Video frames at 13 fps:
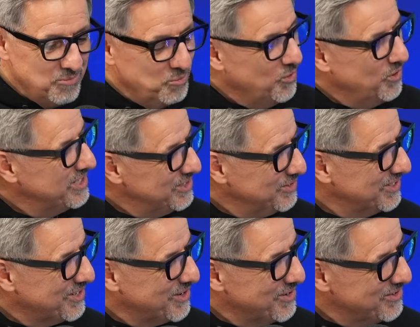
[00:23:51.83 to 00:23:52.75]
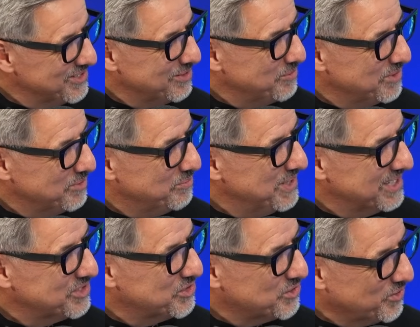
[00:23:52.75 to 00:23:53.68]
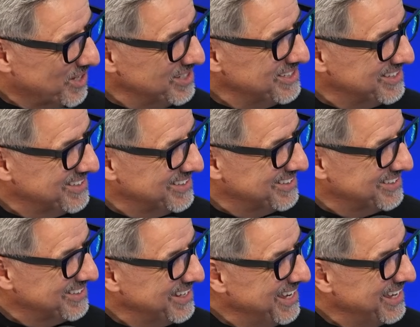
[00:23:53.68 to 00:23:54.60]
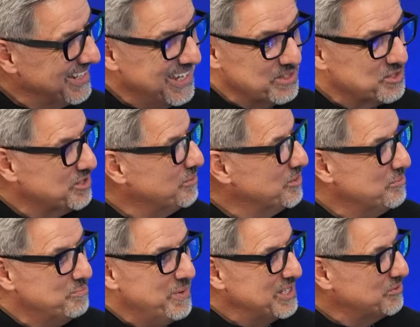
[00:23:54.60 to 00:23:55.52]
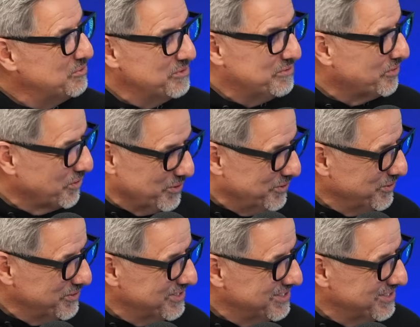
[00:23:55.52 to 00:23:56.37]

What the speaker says: boy, you can earn some of the biggest trust and get some of the best referrals.